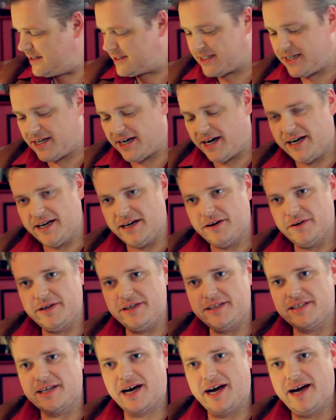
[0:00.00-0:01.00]
This
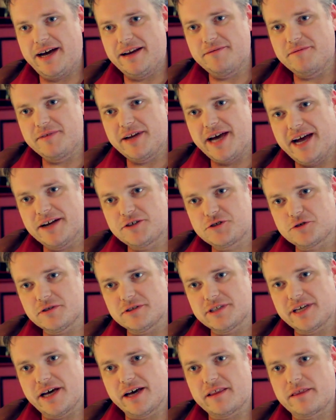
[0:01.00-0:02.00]
coyote died of
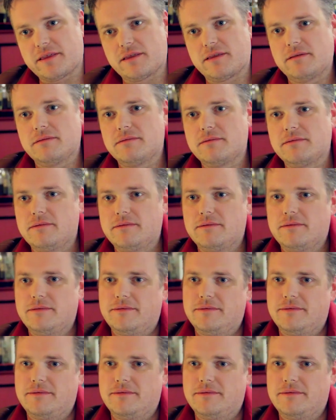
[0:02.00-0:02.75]
natural death. Yes, it